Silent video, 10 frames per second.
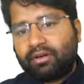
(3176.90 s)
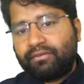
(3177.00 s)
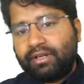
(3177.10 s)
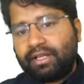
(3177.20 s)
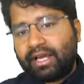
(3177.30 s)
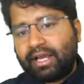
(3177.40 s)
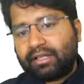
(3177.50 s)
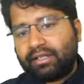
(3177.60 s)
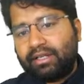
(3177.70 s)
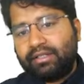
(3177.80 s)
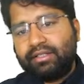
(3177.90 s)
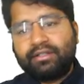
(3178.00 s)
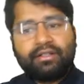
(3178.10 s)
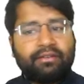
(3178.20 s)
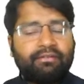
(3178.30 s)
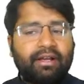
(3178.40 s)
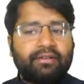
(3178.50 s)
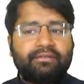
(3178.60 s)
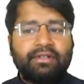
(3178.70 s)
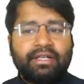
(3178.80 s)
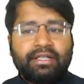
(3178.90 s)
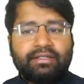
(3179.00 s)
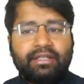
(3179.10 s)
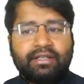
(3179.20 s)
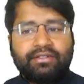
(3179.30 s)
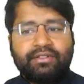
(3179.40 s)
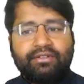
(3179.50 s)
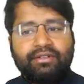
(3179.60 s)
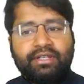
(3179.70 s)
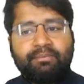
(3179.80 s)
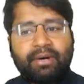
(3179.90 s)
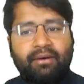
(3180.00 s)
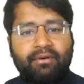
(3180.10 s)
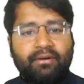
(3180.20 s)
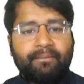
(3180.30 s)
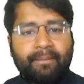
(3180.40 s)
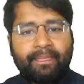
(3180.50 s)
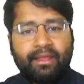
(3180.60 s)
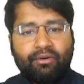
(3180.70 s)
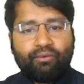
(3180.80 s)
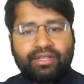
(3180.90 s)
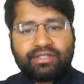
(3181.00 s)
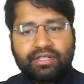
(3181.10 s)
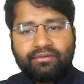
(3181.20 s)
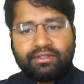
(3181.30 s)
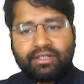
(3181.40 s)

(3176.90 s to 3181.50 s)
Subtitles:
India Act 1935, the residuary power vested with the